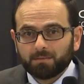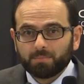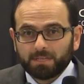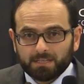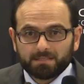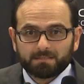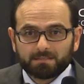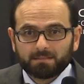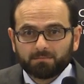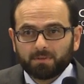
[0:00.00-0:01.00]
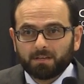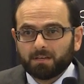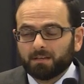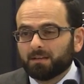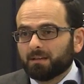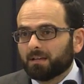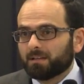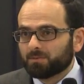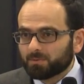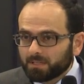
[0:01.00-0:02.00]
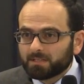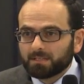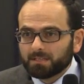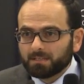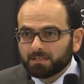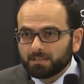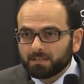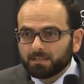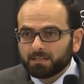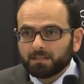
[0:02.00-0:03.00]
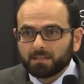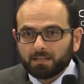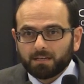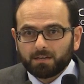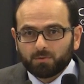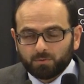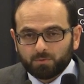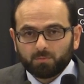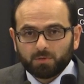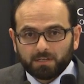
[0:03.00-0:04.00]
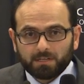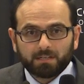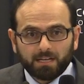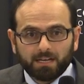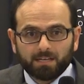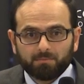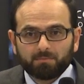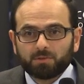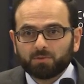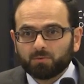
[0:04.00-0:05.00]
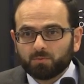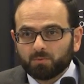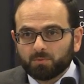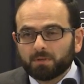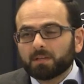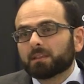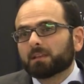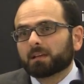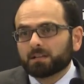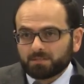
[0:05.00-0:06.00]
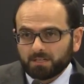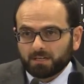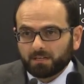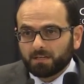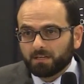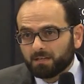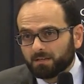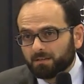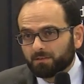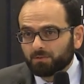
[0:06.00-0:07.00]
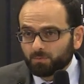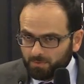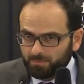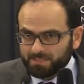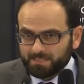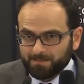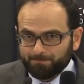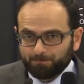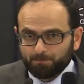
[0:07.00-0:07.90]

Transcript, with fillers: peace uh, and unity in the contemporary time due the cultural diplomacy.